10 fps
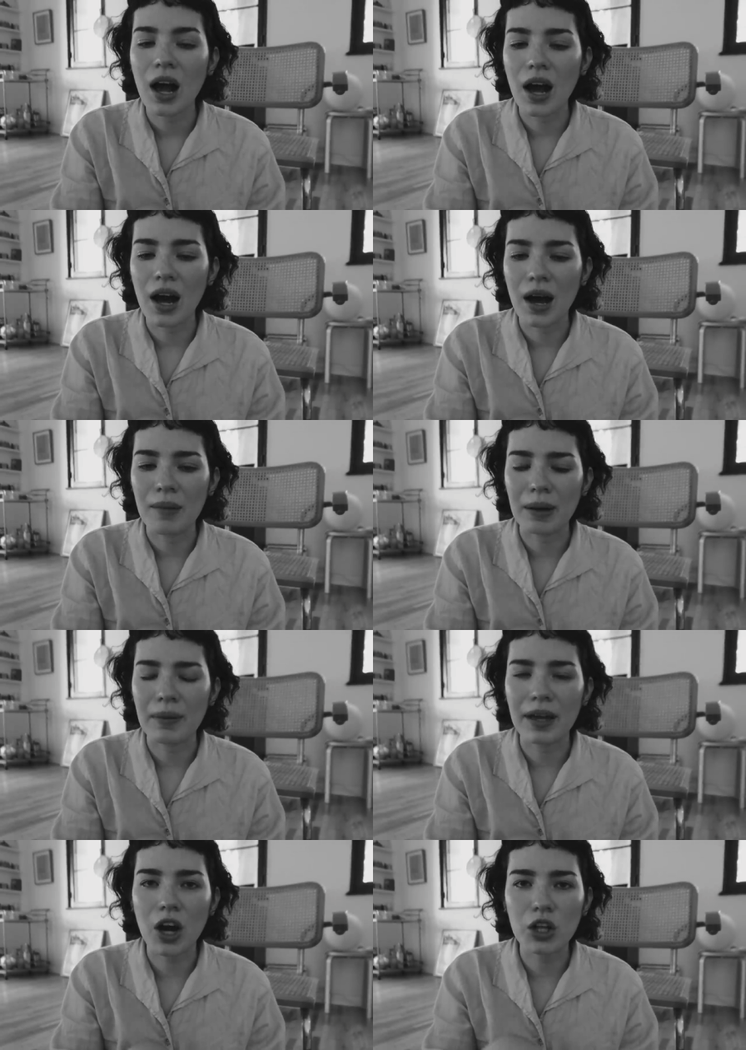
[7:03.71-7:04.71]
And I'm
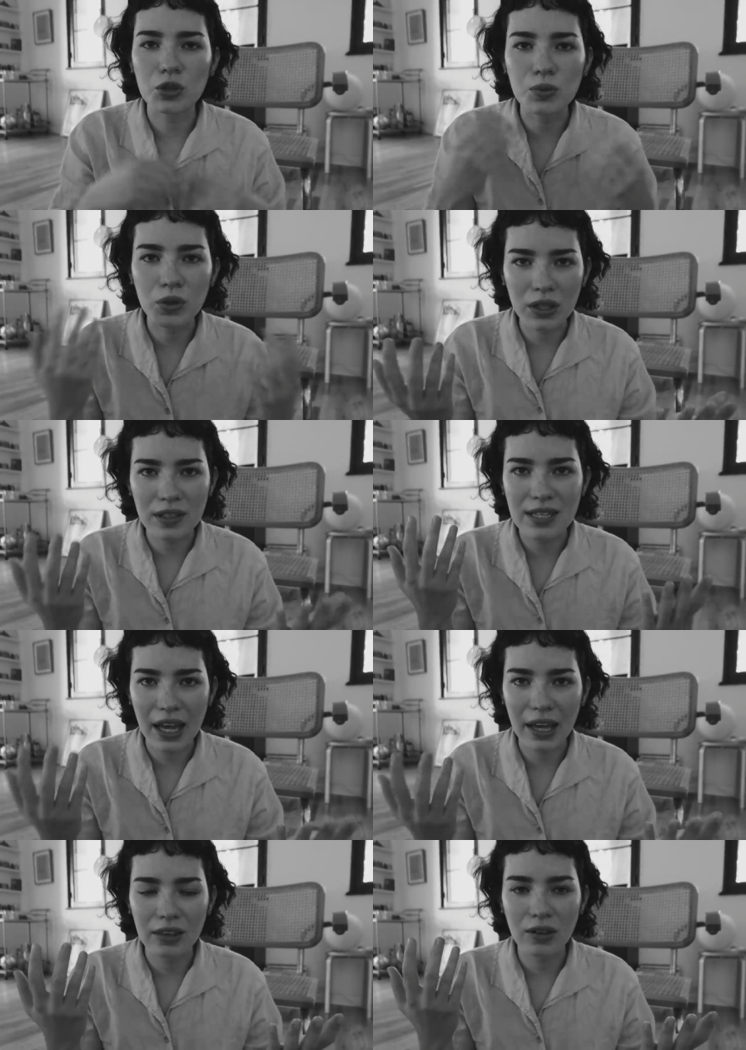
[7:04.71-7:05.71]
like, are you gonna
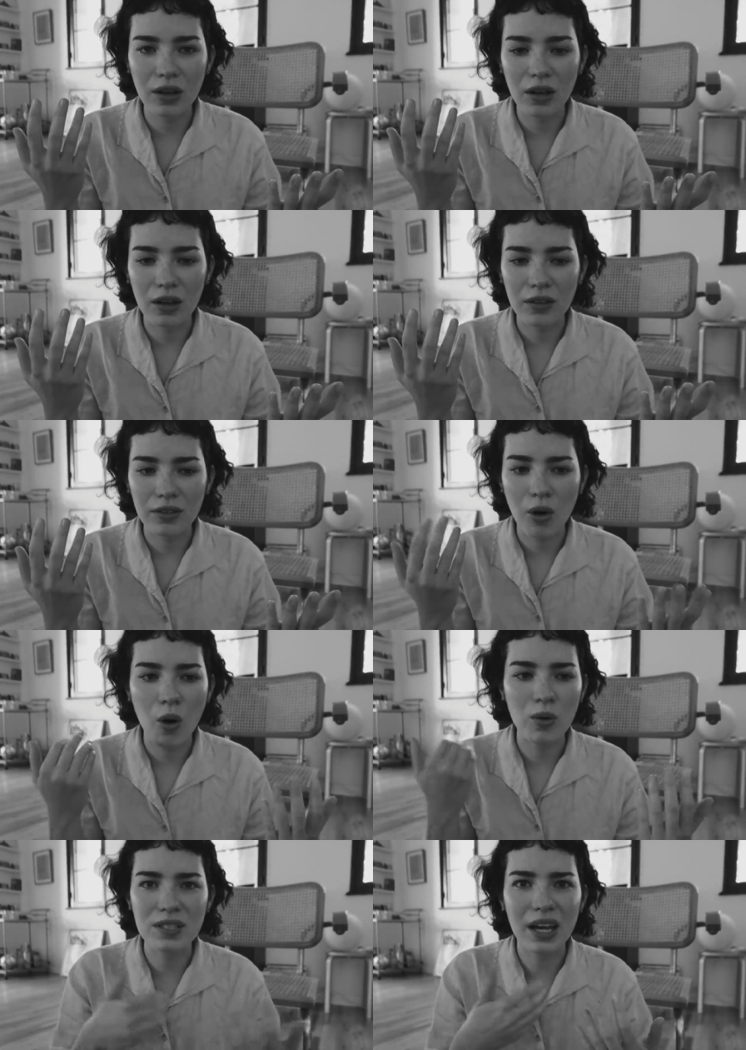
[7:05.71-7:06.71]
take the
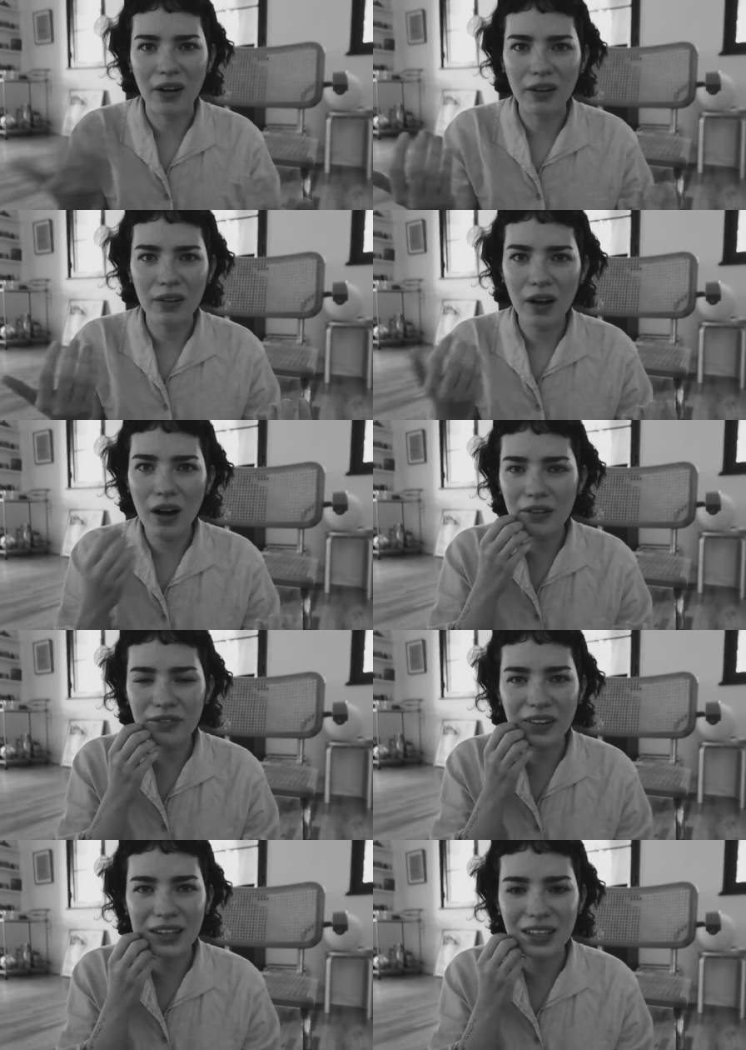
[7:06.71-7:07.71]
hotel
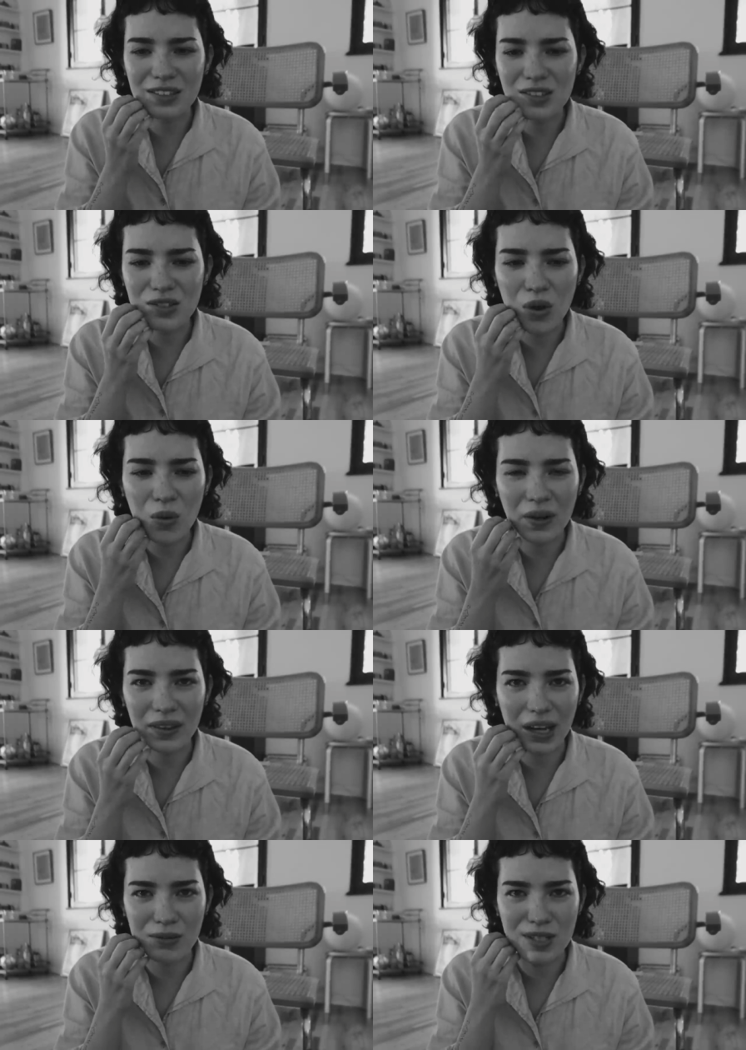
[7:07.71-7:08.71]
off? Like, that's so weird
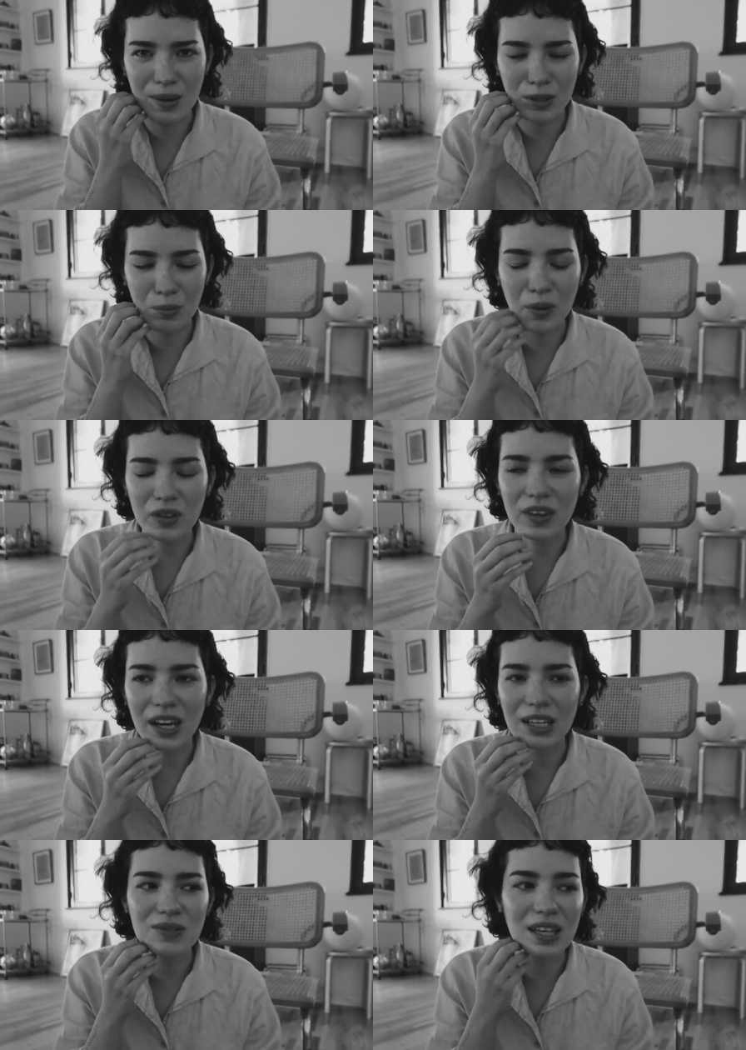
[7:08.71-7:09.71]
that I was able to book
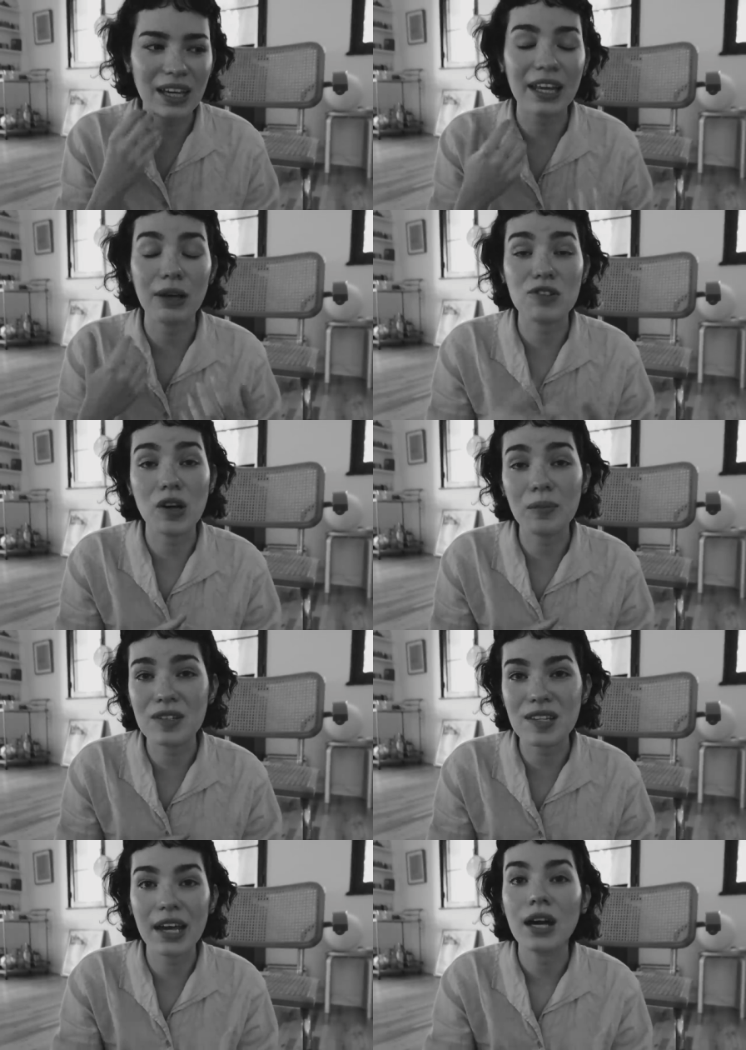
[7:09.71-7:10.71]
that. And he was like, yeah, that was our
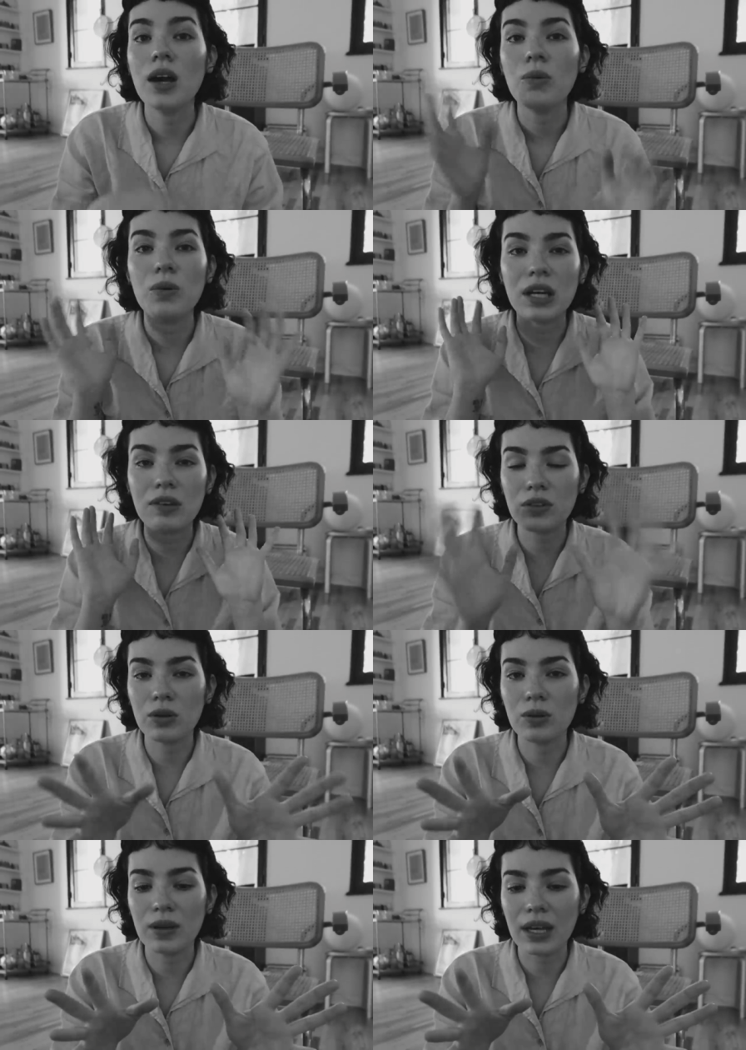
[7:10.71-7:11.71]
mistake. We'll give
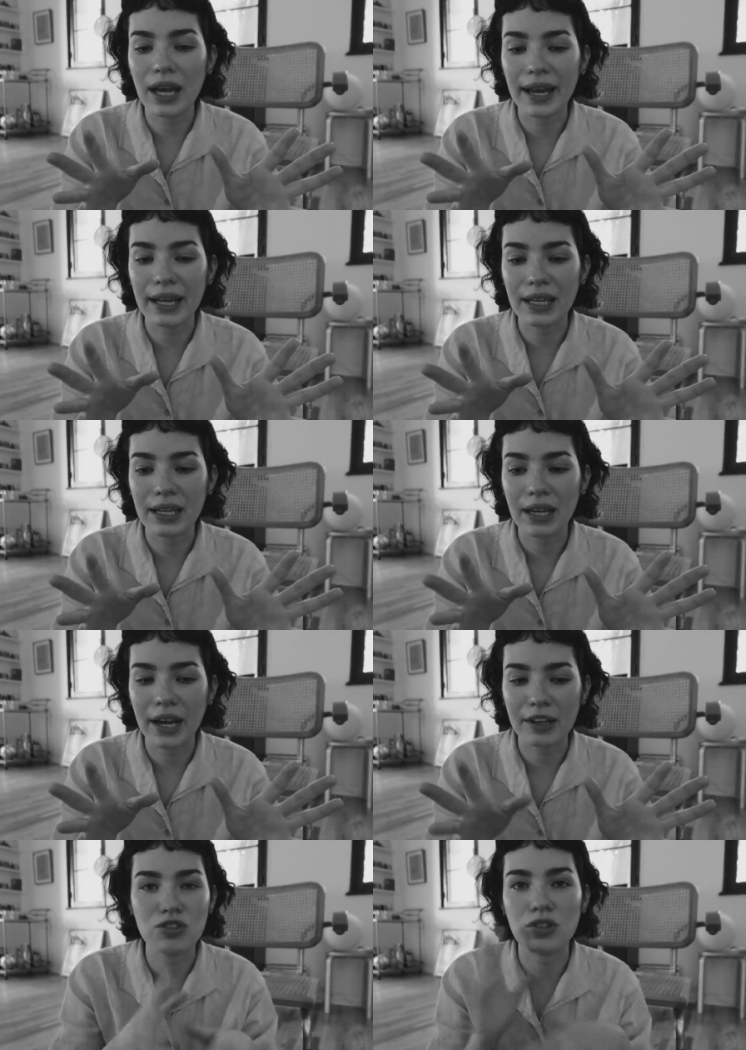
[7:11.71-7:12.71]
you 80
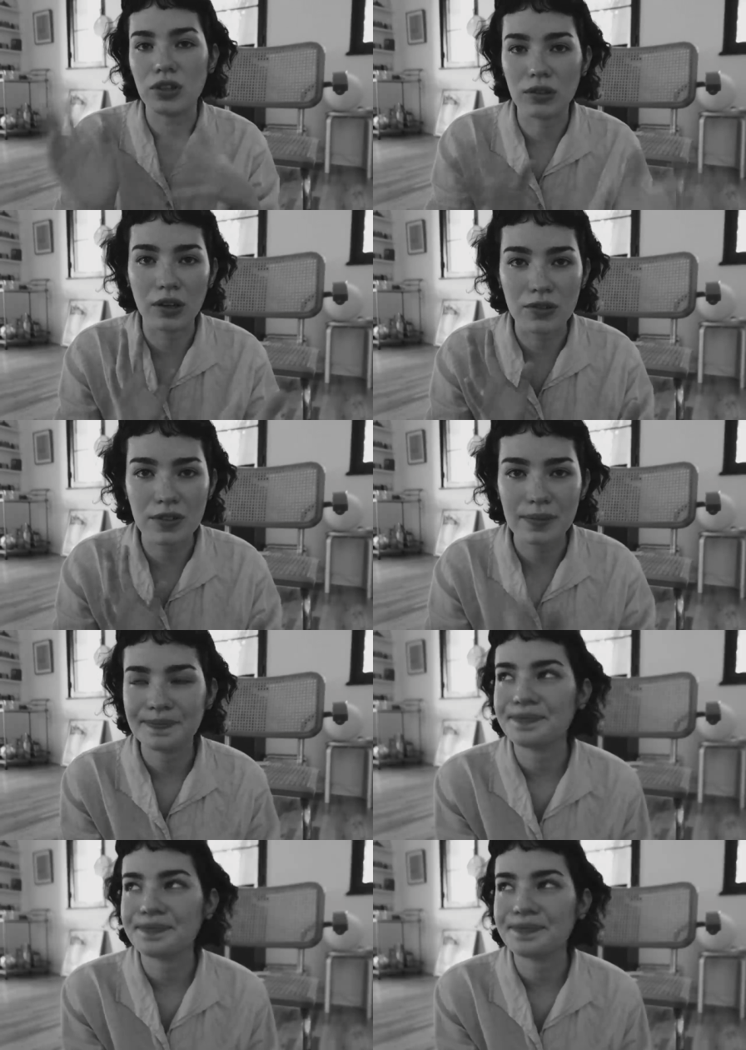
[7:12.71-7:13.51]
extra euros